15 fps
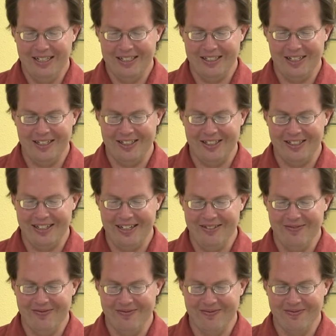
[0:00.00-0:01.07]
such uh,
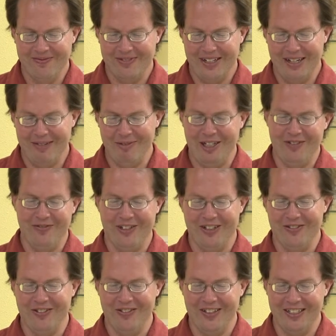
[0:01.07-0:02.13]
got me
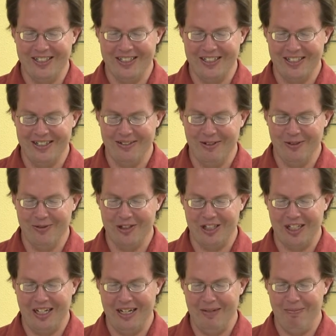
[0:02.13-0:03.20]
involved with this. Uh, over
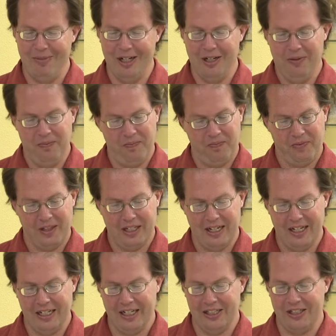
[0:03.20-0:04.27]
time, uh,
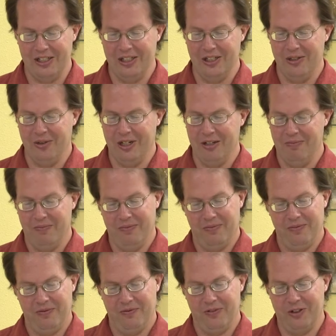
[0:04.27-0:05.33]
I got to know uh,
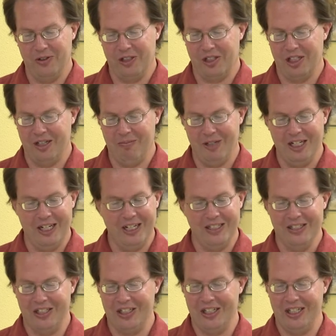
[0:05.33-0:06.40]
folks uh,
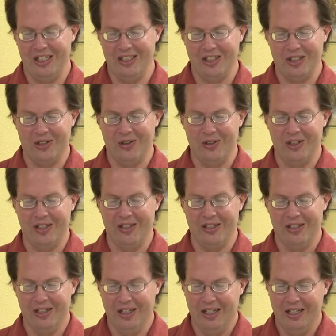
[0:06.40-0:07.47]
behind the scenes, including
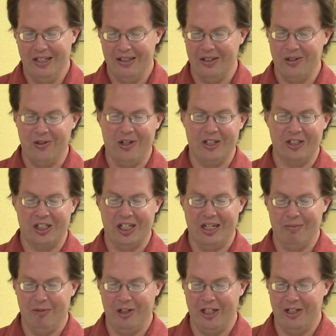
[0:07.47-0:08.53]
their
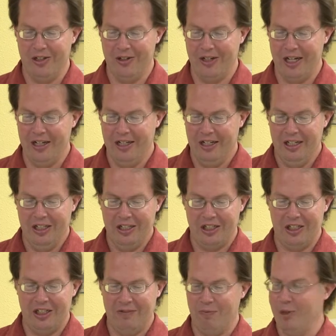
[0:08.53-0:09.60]
longtime leader, uh, Steve